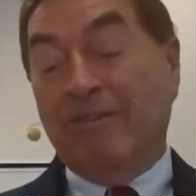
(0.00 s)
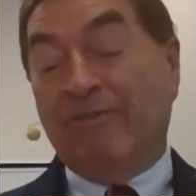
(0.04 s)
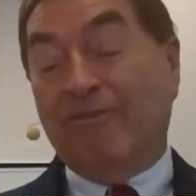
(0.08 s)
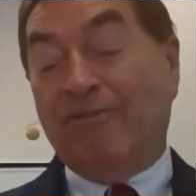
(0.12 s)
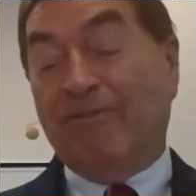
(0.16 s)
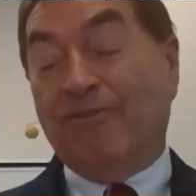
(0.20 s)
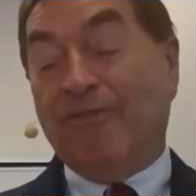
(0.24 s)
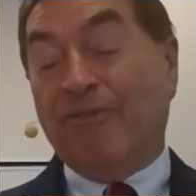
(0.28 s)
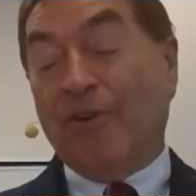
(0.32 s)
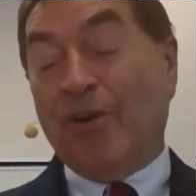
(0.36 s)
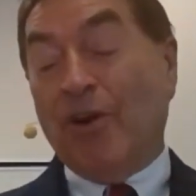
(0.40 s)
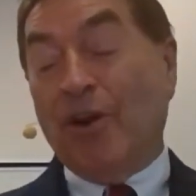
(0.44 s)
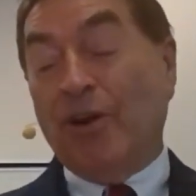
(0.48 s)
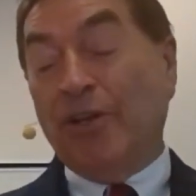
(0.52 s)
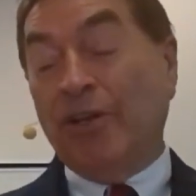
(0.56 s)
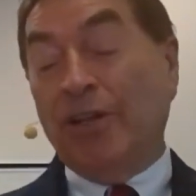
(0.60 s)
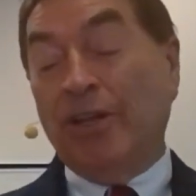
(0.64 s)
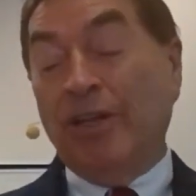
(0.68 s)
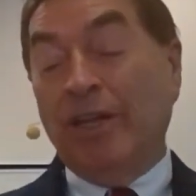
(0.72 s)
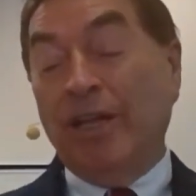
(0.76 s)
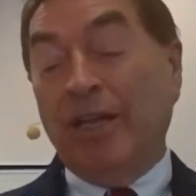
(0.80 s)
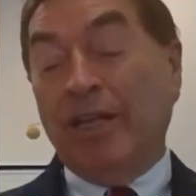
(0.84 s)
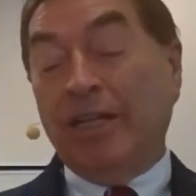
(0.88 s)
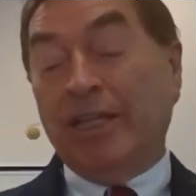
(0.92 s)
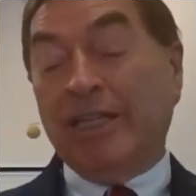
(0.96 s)

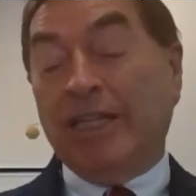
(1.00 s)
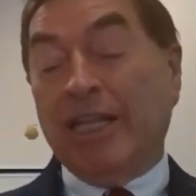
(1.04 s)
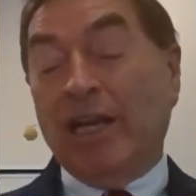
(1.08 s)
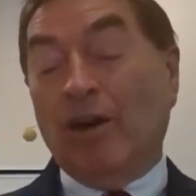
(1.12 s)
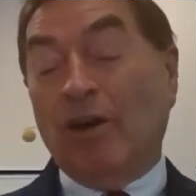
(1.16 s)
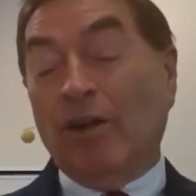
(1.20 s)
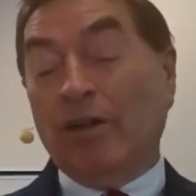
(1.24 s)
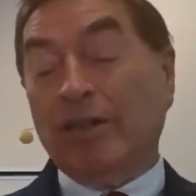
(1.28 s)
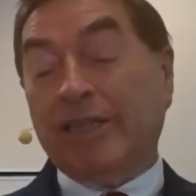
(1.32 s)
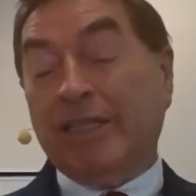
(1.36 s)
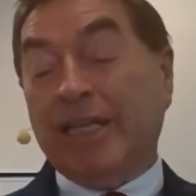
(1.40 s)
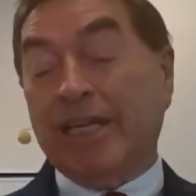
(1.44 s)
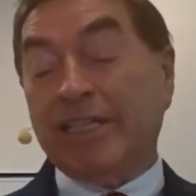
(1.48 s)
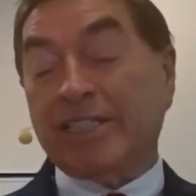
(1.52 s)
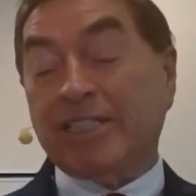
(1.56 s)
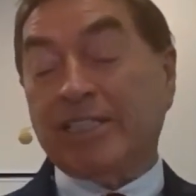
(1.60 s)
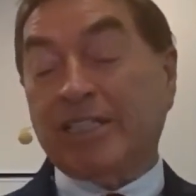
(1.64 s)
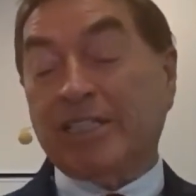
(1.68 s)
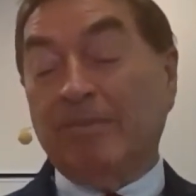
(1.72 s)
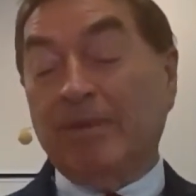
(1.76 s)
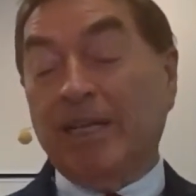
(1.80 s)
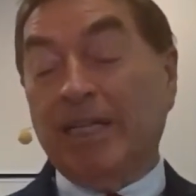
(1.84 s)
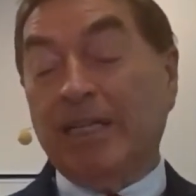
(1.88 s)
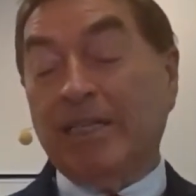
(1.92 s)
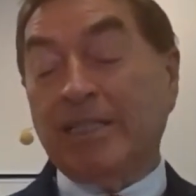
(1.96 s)
from the Old
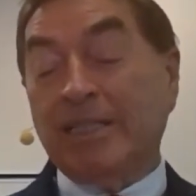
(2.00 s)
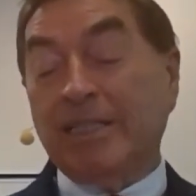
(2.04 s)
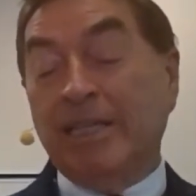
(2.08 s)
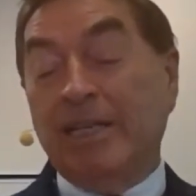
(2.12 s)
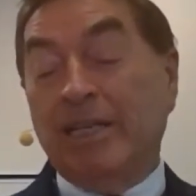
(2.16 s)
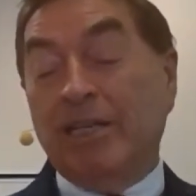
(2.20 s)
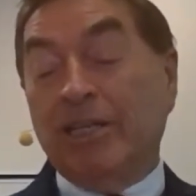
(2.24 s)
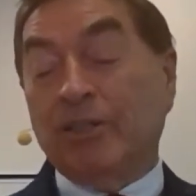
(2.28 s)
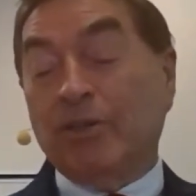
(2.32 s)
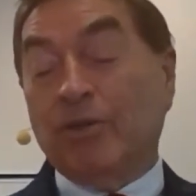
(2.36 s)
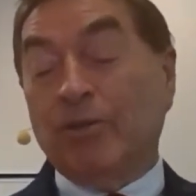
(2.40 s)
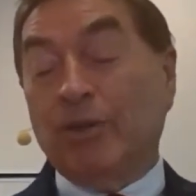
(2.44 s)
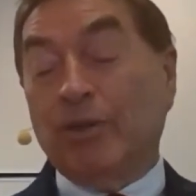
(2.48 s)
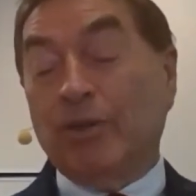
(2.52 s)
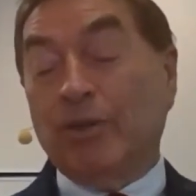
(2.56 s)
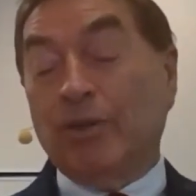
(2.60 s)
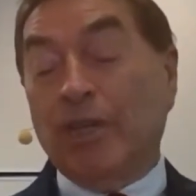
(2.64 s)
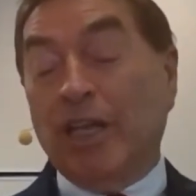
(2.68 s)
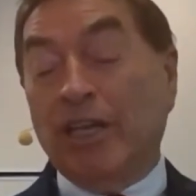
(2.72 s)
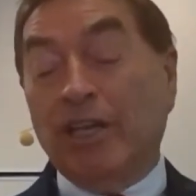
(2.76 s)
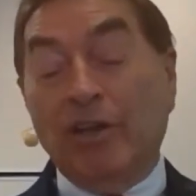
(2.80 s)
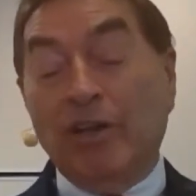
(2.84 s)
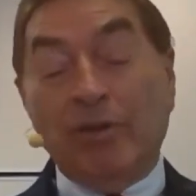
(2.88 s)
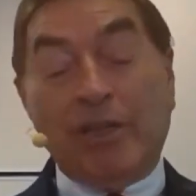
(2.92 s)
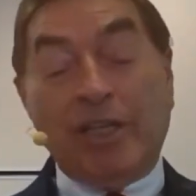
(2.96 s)
Testament to the
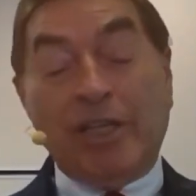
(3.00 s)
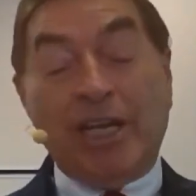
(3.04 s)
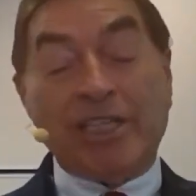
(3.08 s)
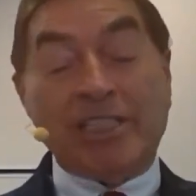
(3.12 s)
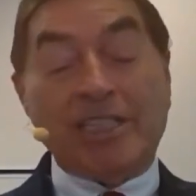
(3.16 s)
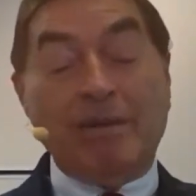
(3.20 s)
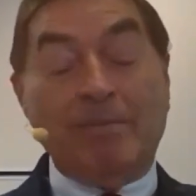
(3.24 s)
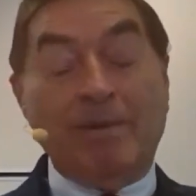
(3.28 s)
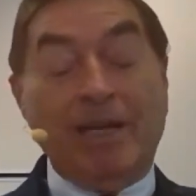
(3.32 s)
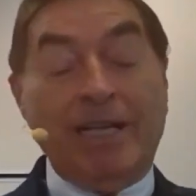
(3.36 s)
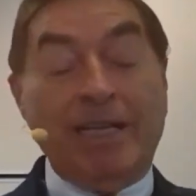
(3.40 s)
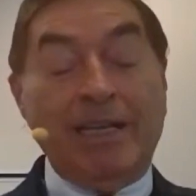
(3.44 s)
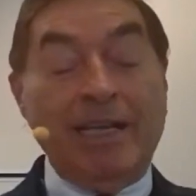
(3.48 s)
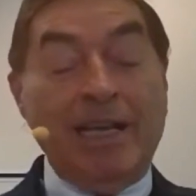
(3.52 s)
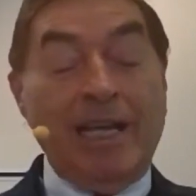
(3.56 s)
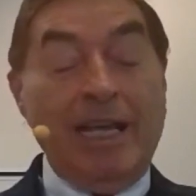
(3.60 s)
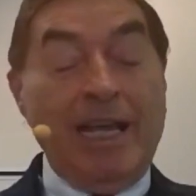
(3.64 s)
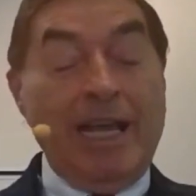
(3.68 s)
New Testament,